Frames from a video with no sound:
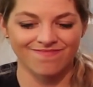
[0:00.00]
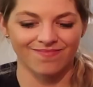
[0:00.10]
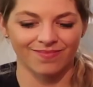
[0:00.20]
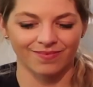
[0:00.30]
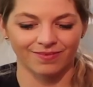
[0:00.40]

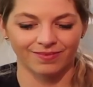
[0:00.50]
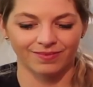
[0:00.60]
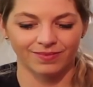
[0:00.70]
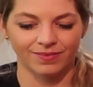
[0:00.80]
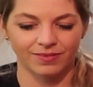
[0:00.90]

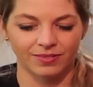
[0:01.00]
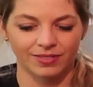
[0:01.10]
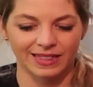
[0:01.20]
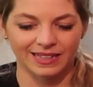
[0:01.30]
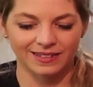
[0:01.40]

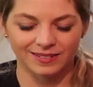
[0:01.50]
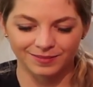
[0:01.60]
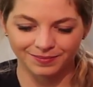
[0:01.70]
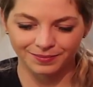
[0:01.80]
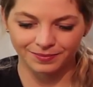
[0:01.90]

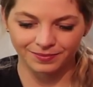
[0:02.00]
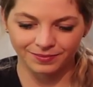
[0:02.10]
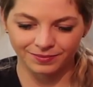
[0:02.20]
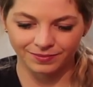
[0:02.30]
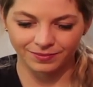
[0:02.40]

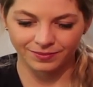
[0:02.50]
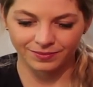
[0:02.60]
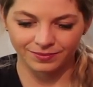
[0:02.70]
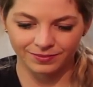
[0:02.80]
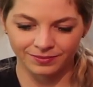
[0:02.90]

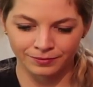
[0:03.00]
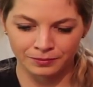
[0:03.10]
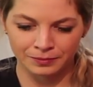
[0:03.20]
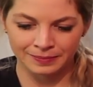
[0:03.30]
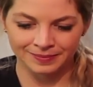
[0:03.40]

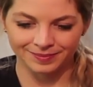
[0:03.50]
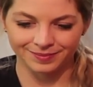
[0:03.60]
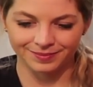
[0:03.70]
This person isn't speaking.